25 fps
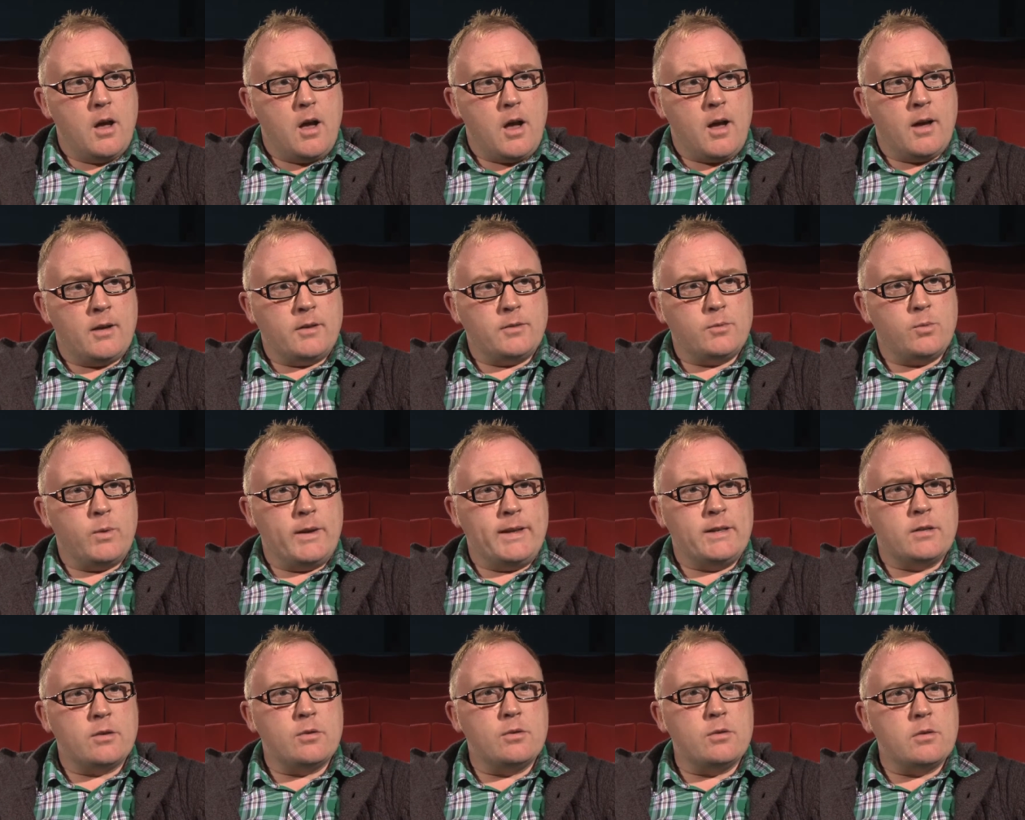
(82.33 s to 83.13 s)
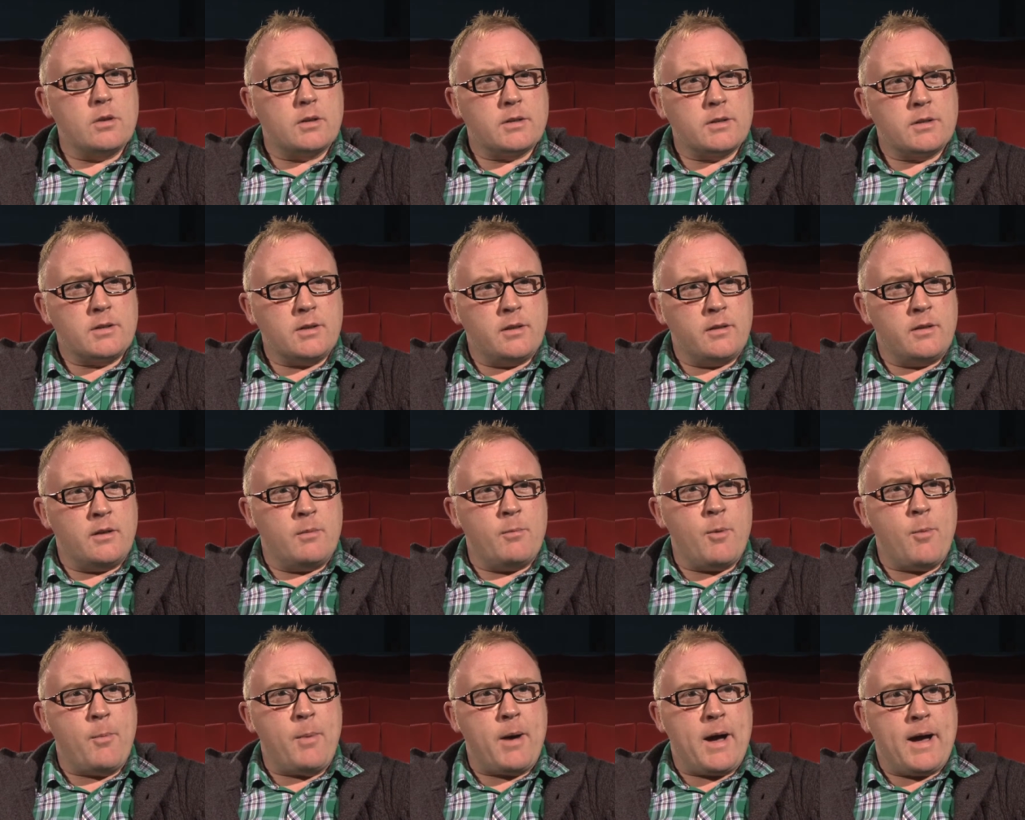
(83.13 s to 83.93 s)
and we talked to
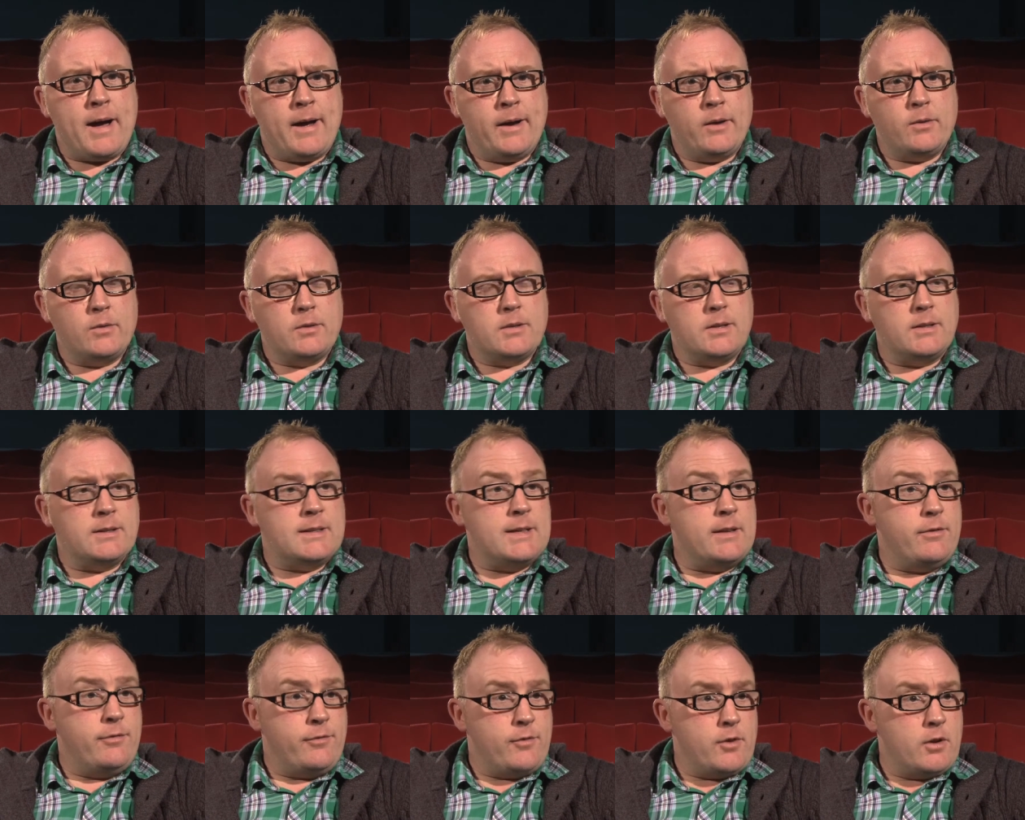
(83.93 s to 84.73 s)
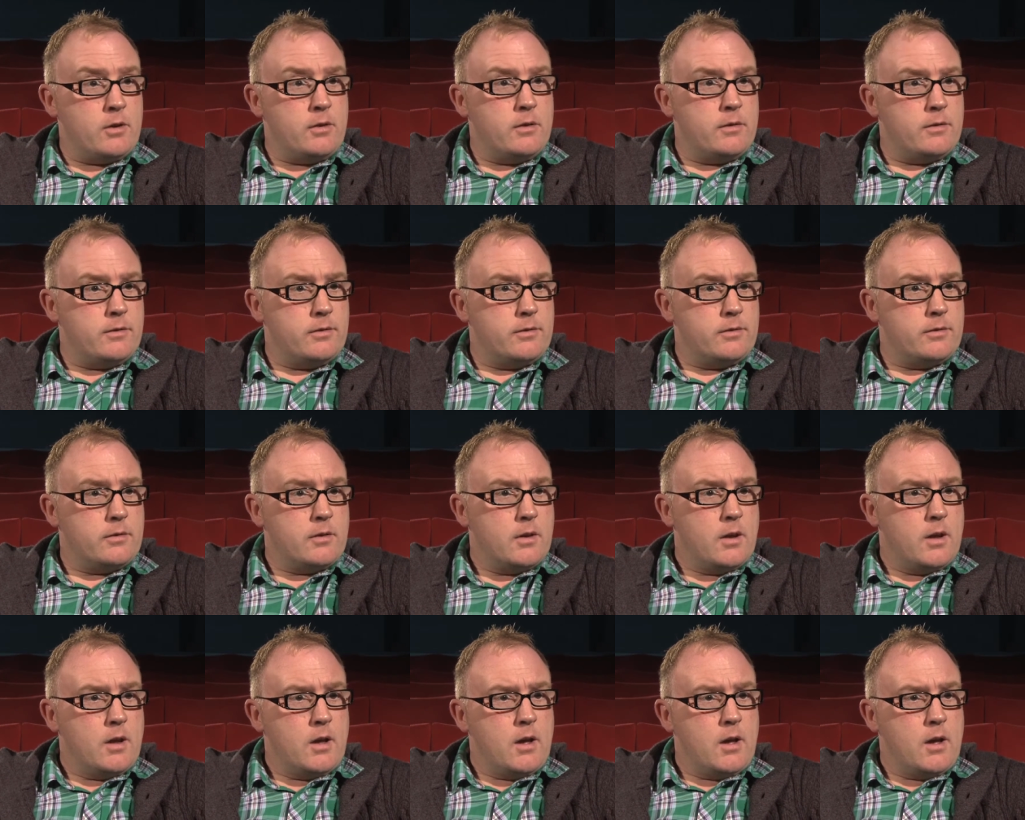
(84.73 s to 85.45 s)
them about difference